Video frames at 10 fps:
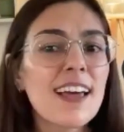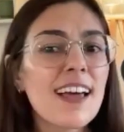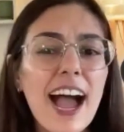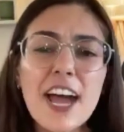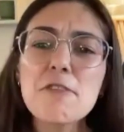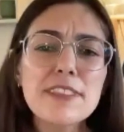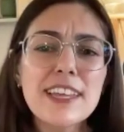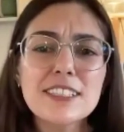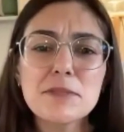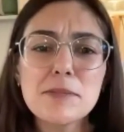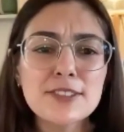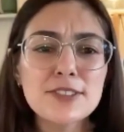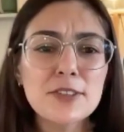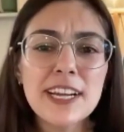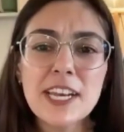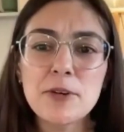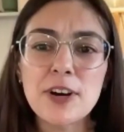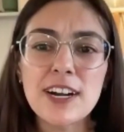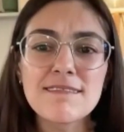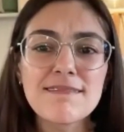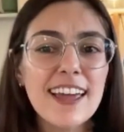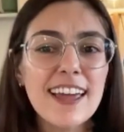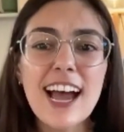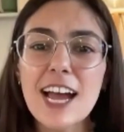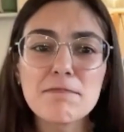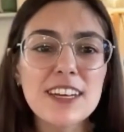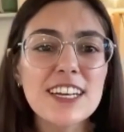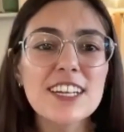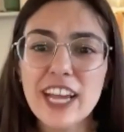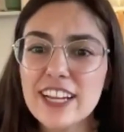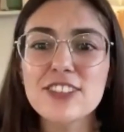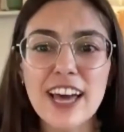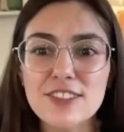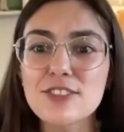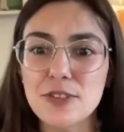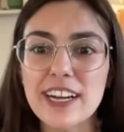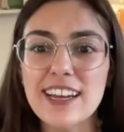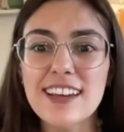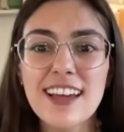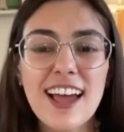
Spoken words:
I don't want that to be my story anymore. And I'm going to change that story.